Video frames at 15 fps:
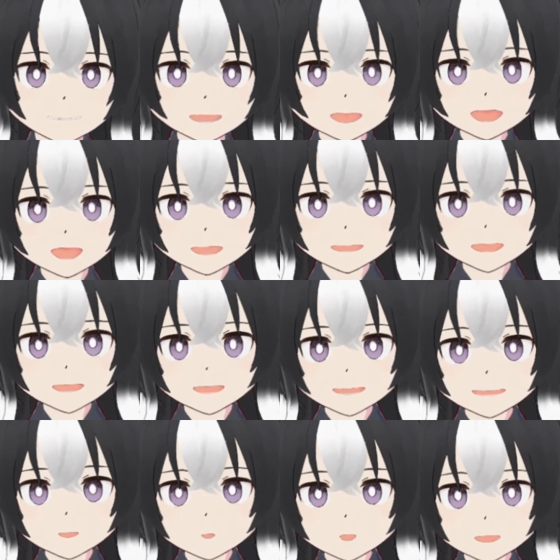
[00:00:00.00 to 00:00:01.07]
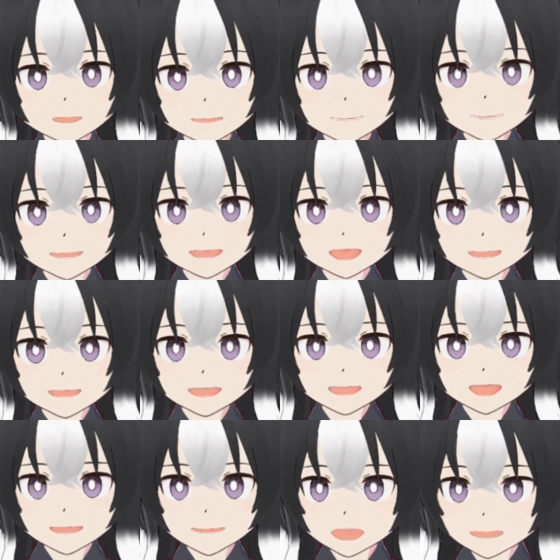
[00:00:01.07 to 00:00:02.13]
other VTubers, like I like the
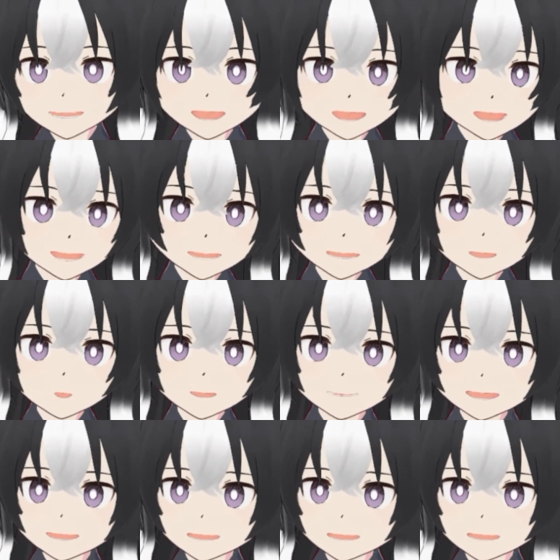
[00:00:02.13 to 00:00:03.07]
little like hair whisker